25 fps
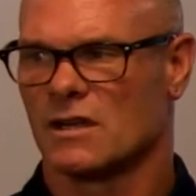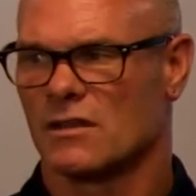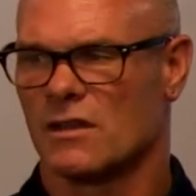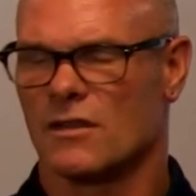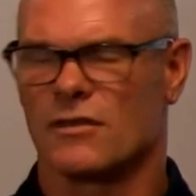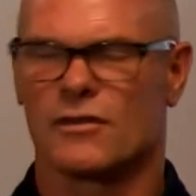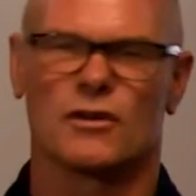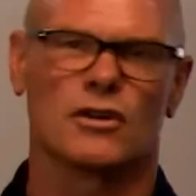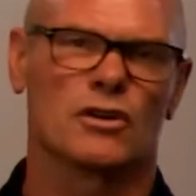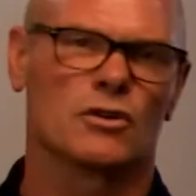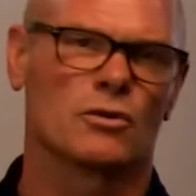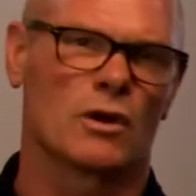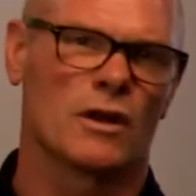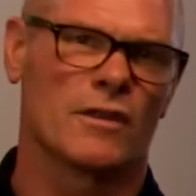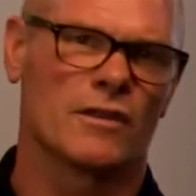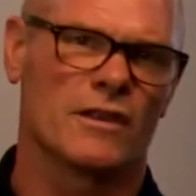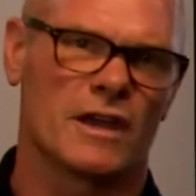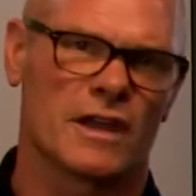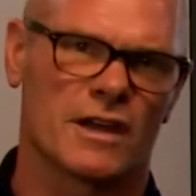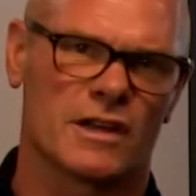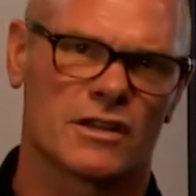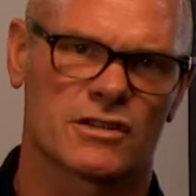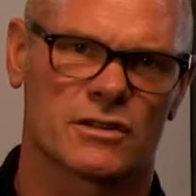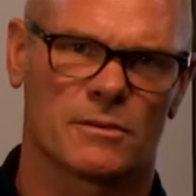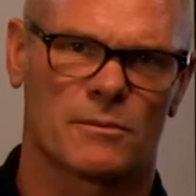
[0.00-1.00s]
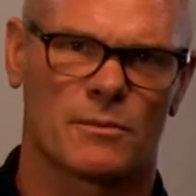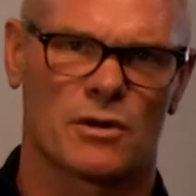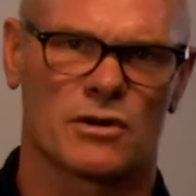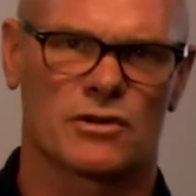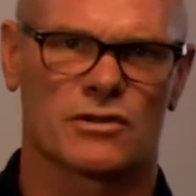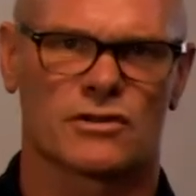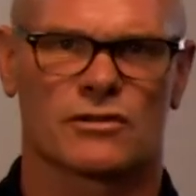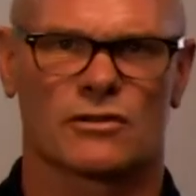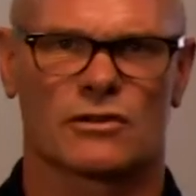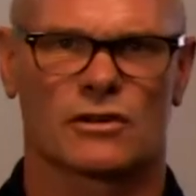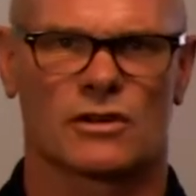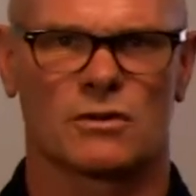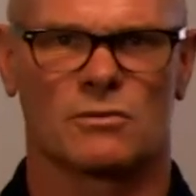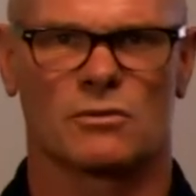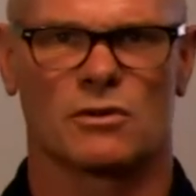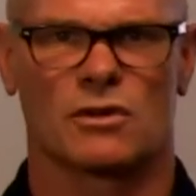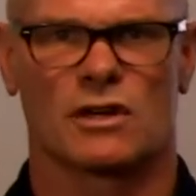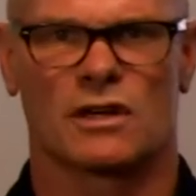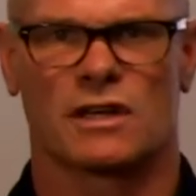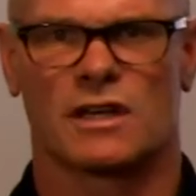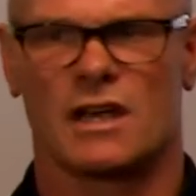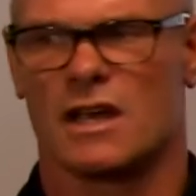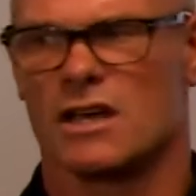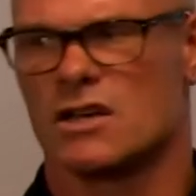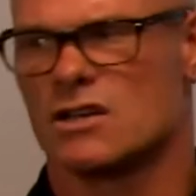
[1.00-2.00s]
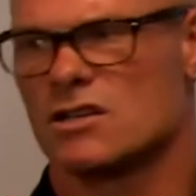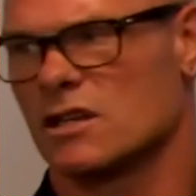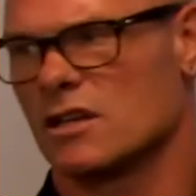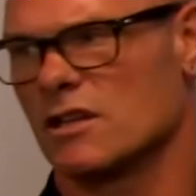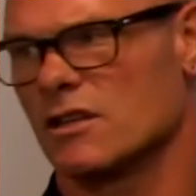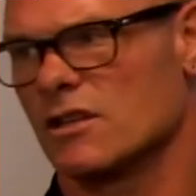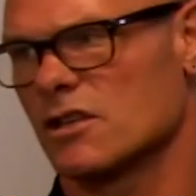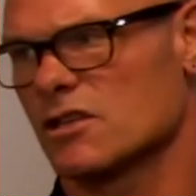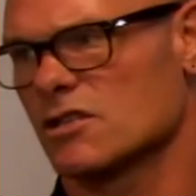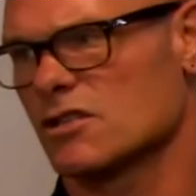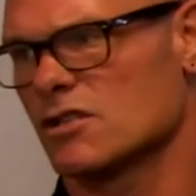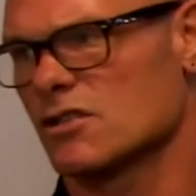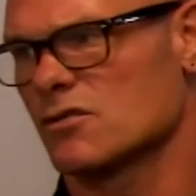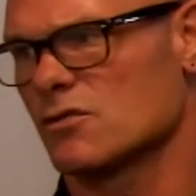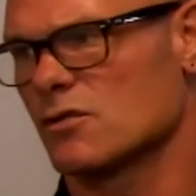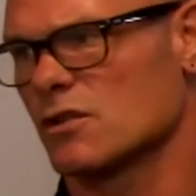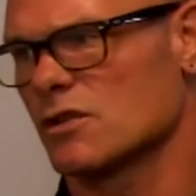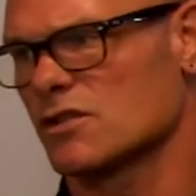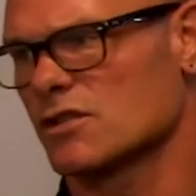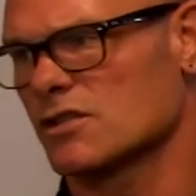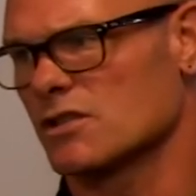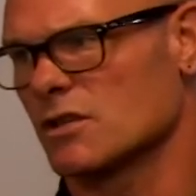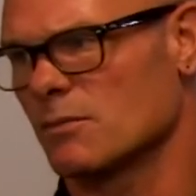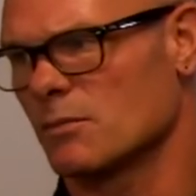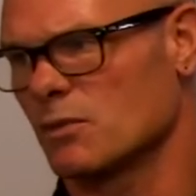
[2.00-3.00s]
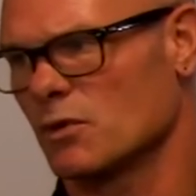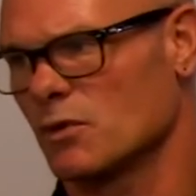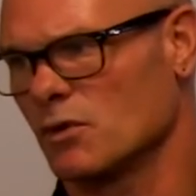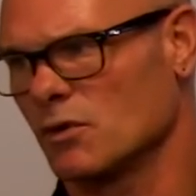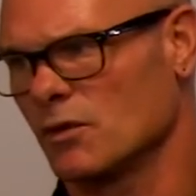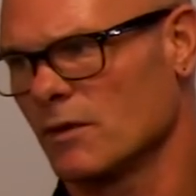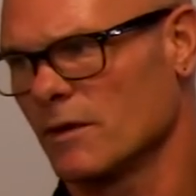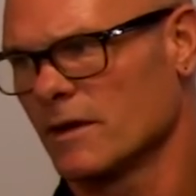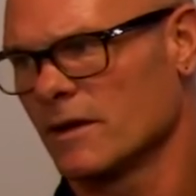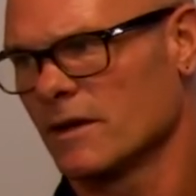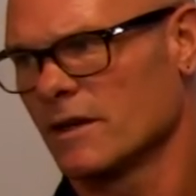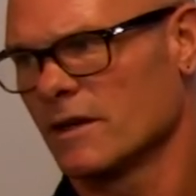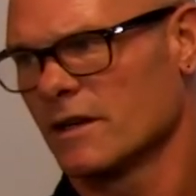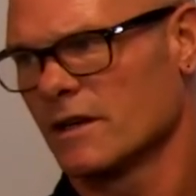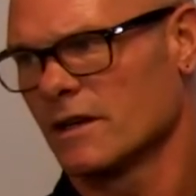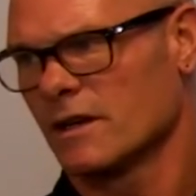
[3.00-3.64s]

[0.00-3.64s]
The third one then is a personal communication. This is real simple.